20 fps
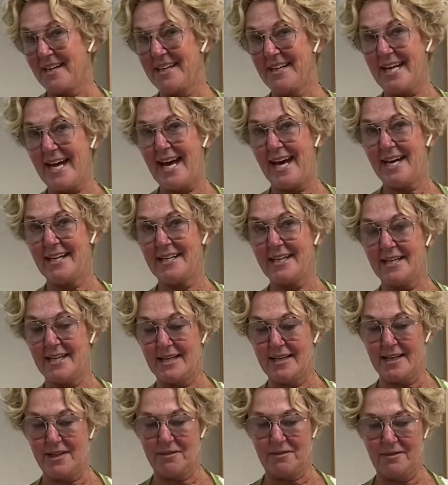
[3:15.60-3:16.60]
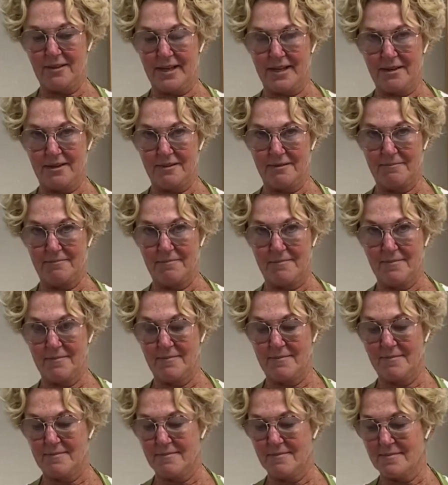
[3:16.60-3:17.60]
to add yet another layer.
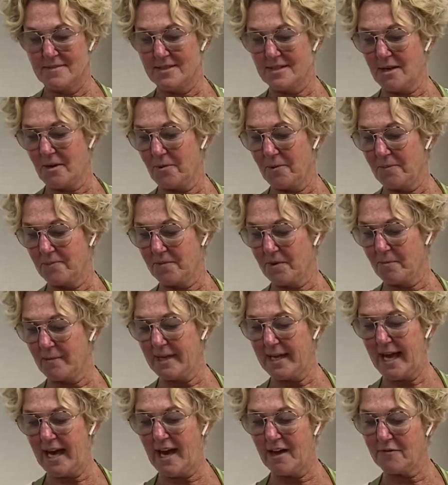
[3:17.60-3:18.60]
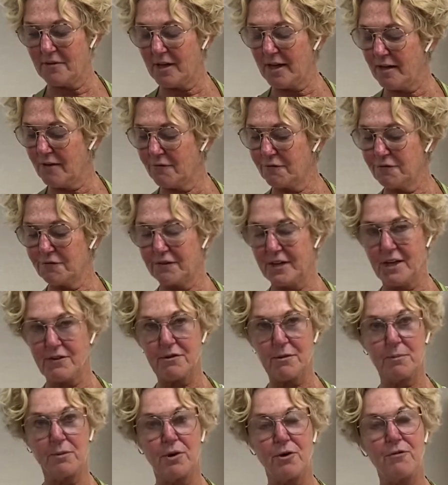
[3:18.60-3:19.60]
So we have flavor
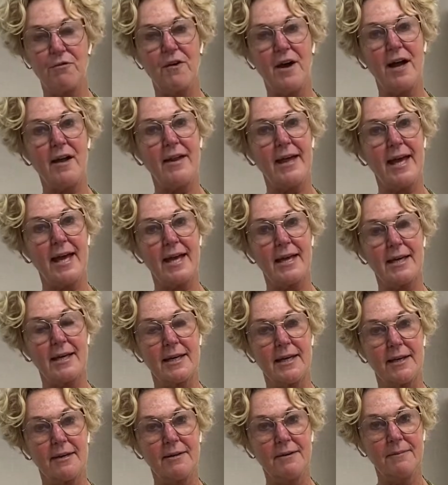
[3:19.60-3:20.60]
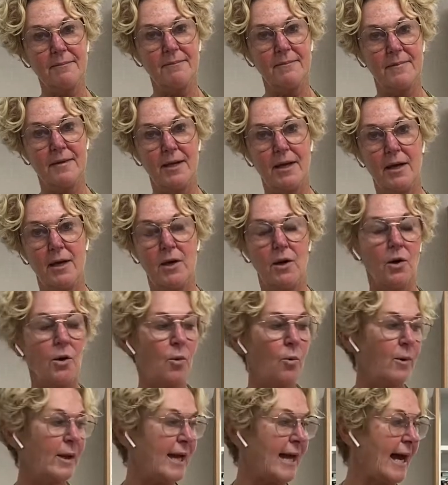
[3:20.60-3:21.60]
profile A in here.
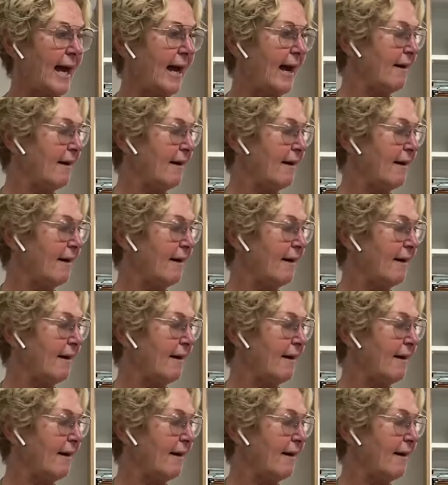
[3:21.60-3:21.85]
We have,